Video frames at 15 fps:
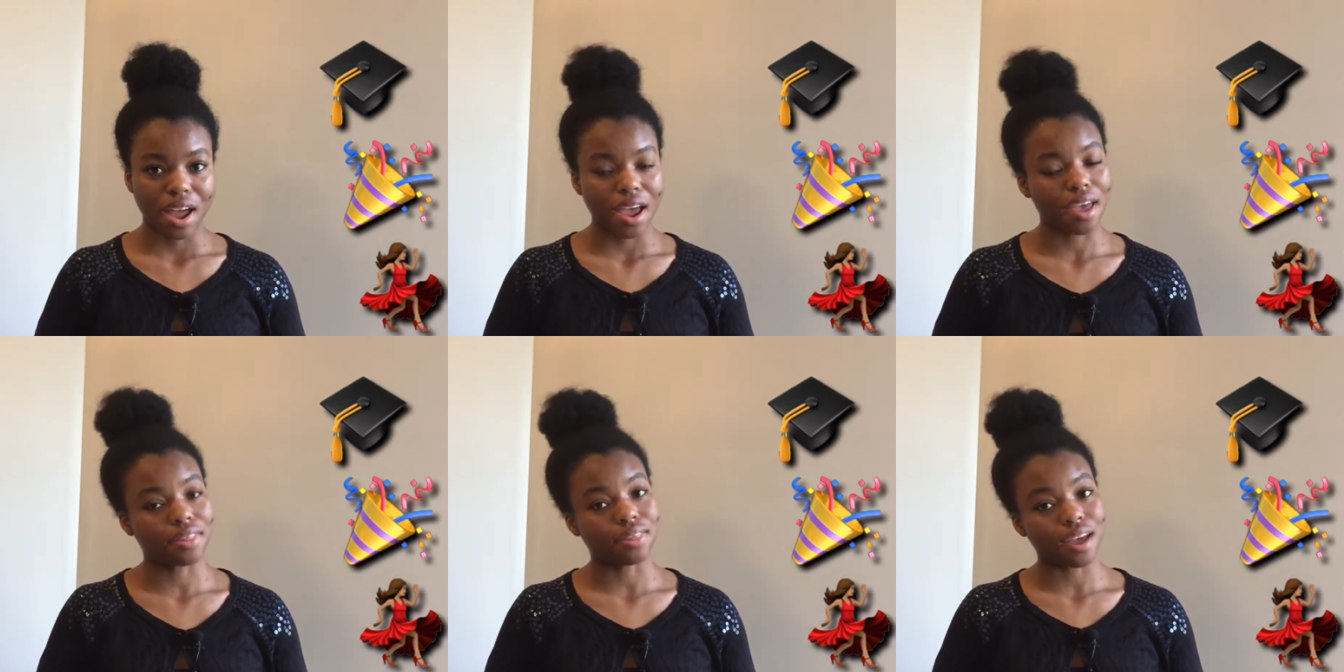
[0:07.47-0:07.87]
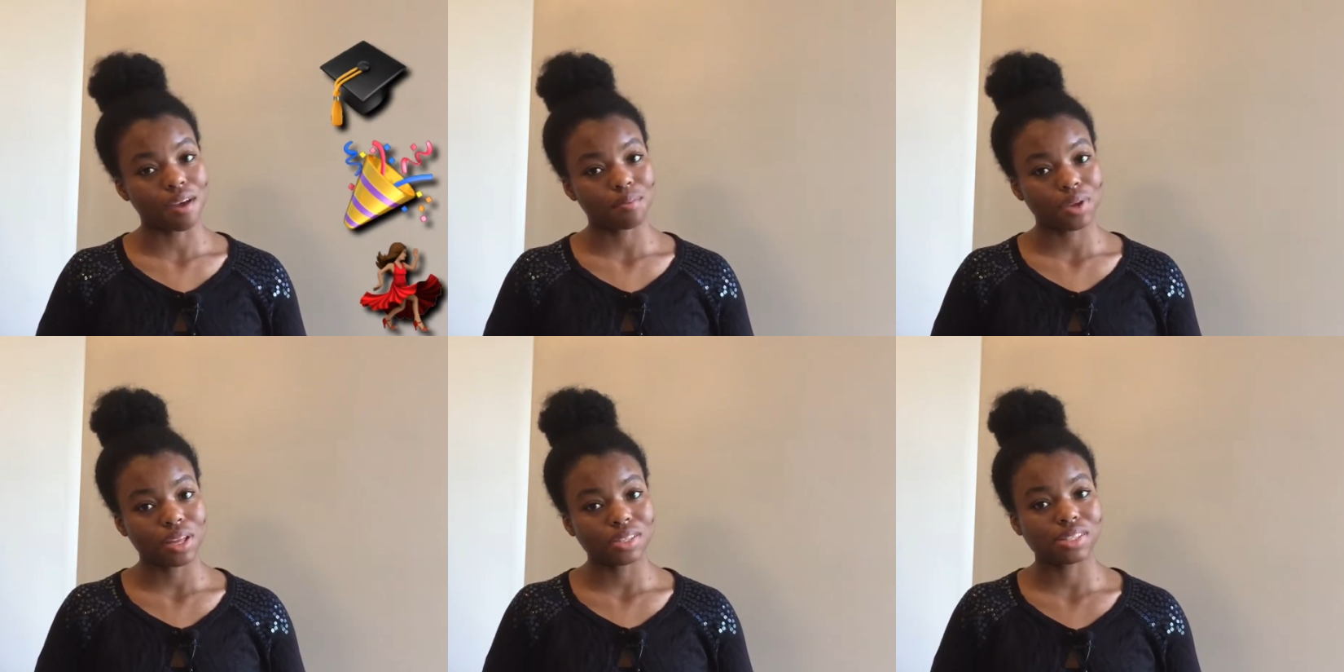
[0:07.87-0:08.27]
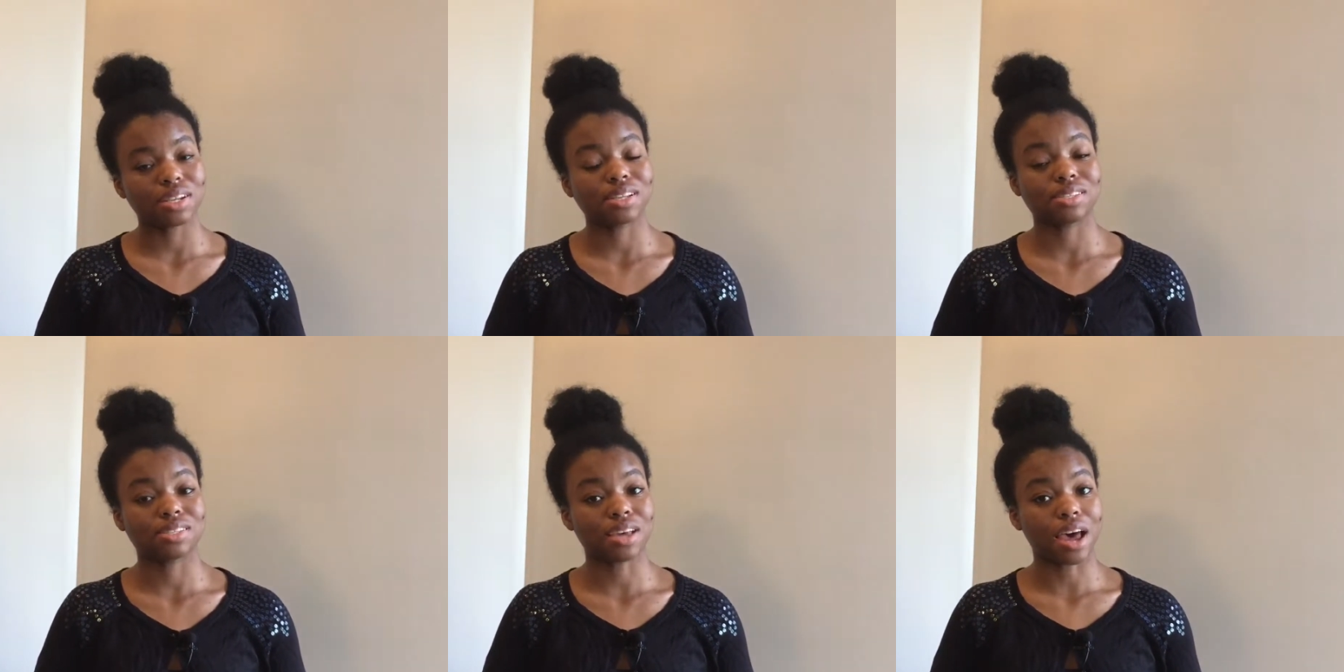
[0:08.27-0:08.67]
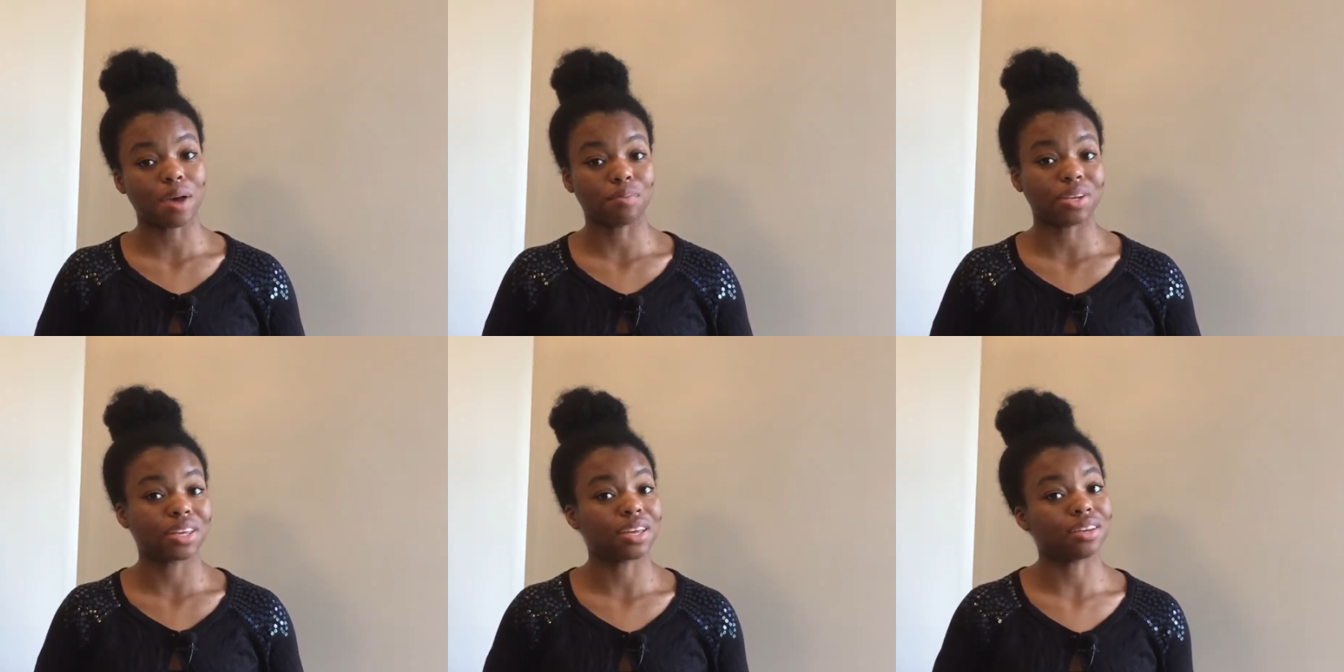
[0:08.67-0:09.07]
and that means that it's
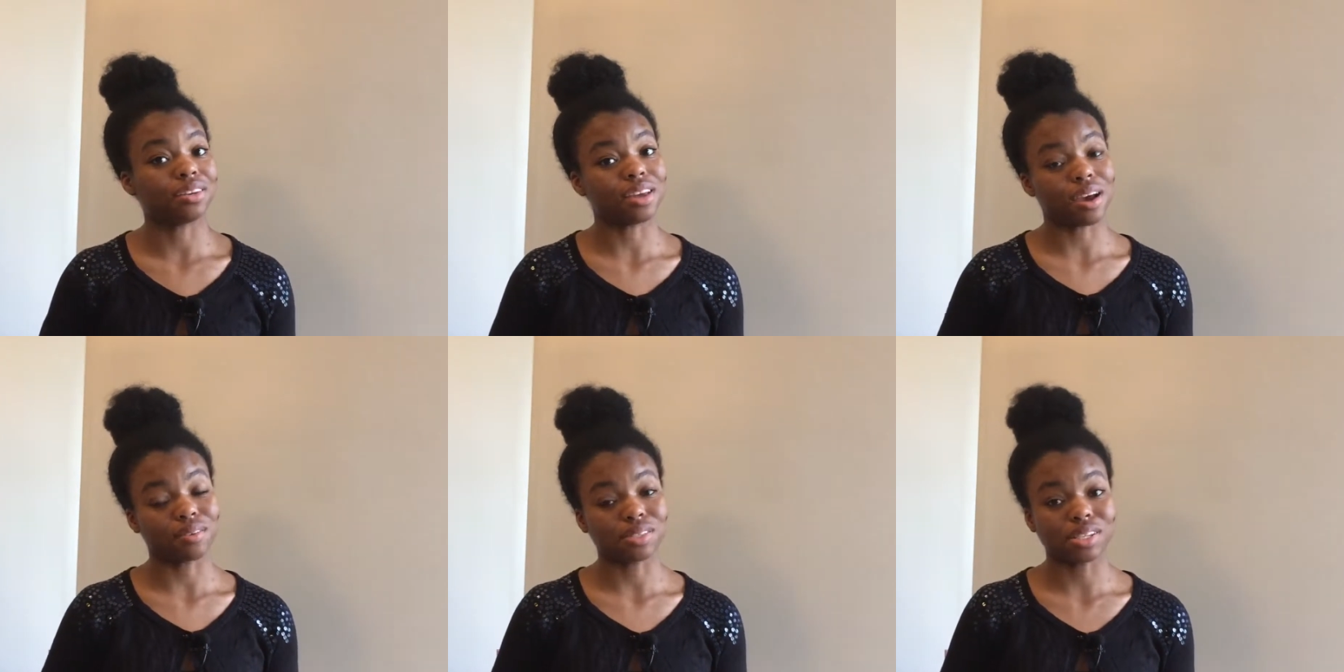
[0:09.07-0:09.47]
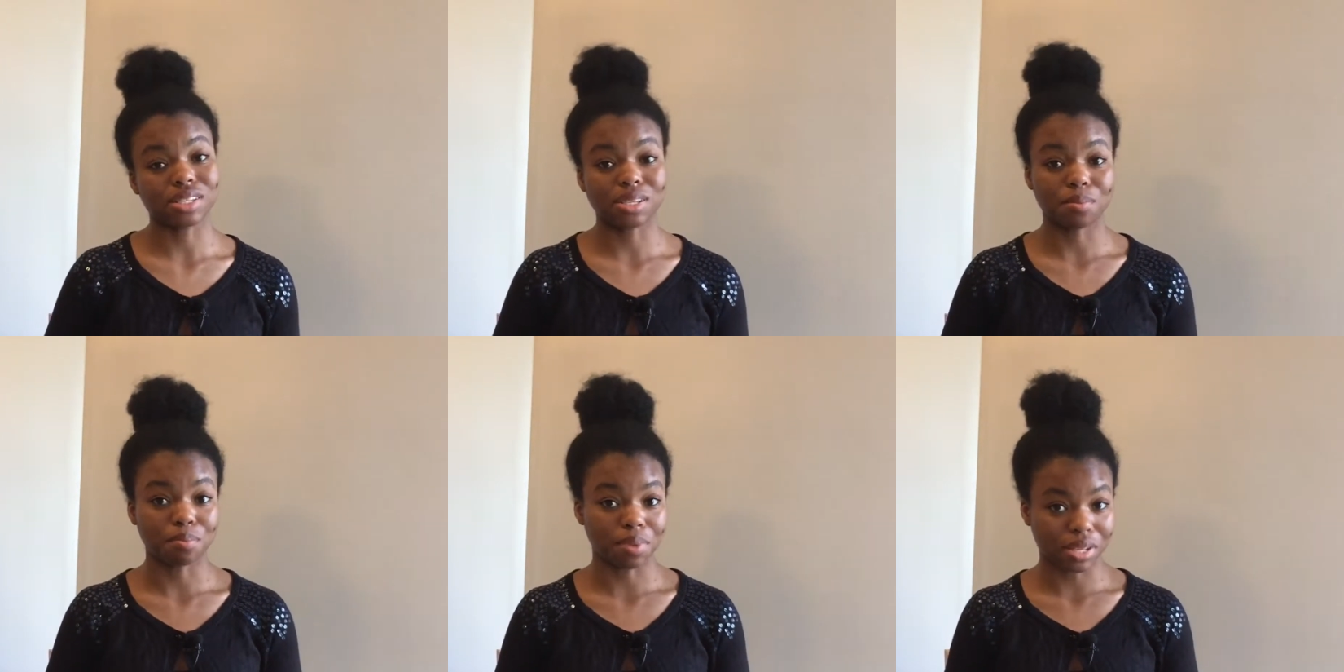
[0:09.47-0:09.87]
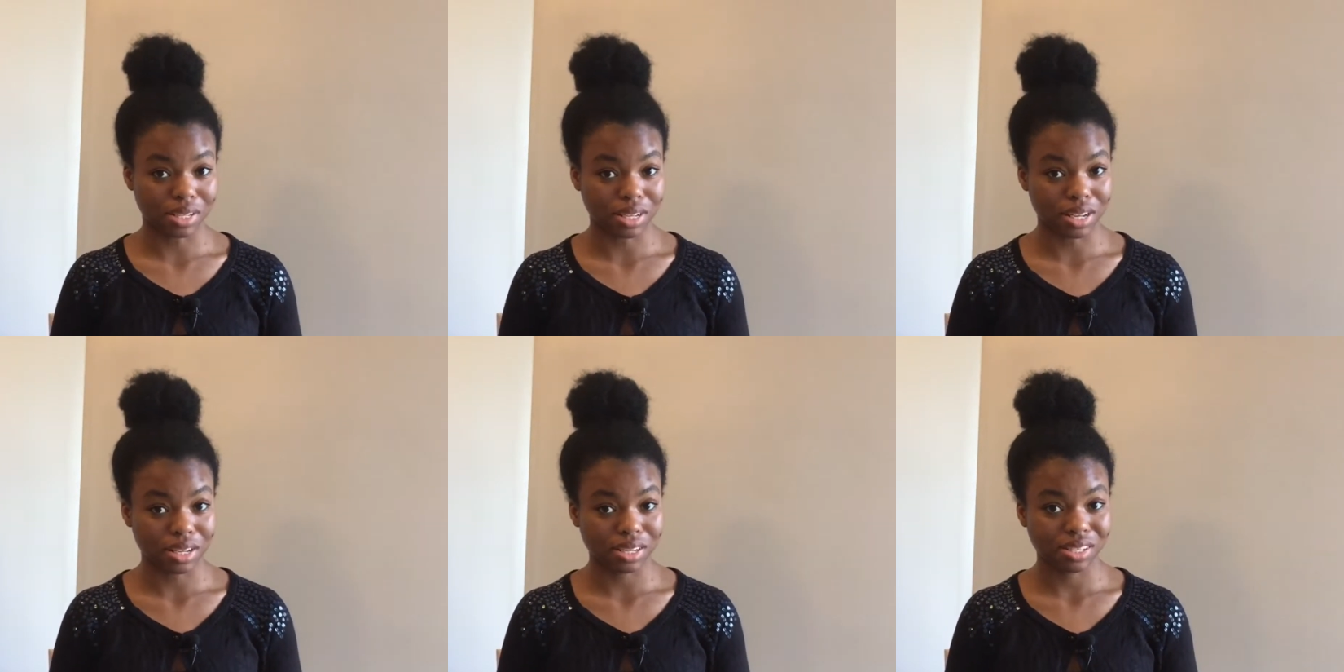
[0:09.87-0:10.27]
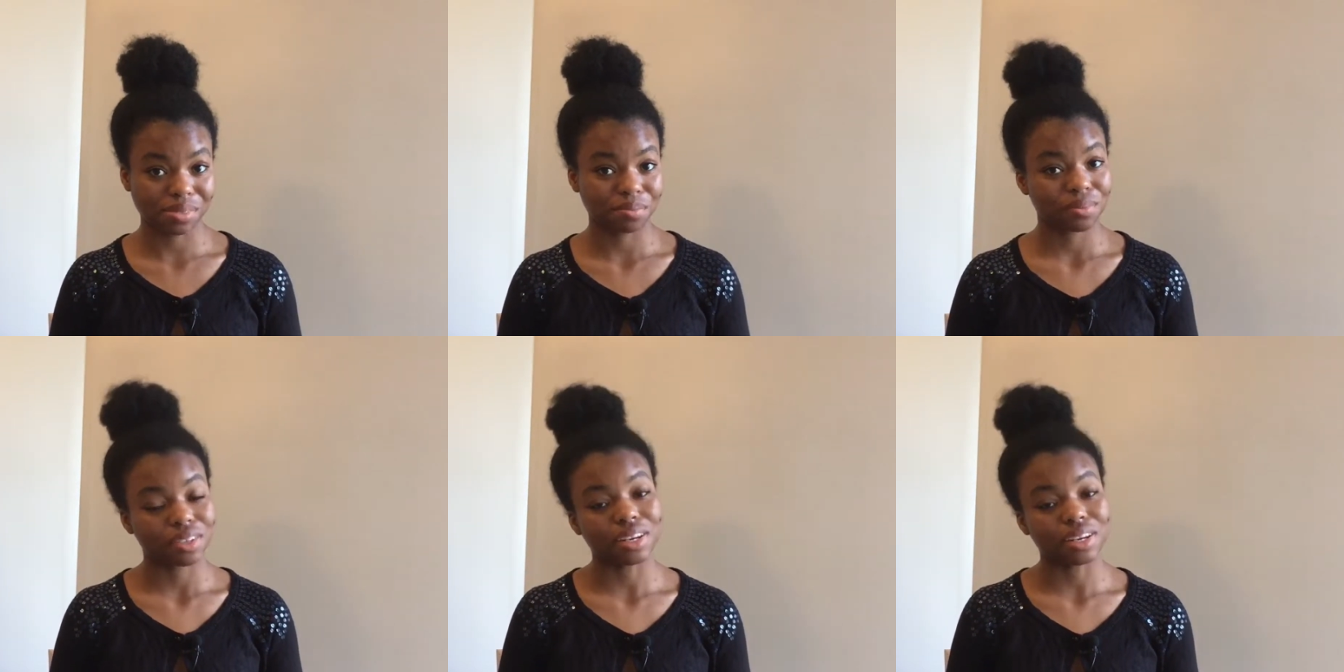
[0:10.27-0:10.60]
time to get down to some business,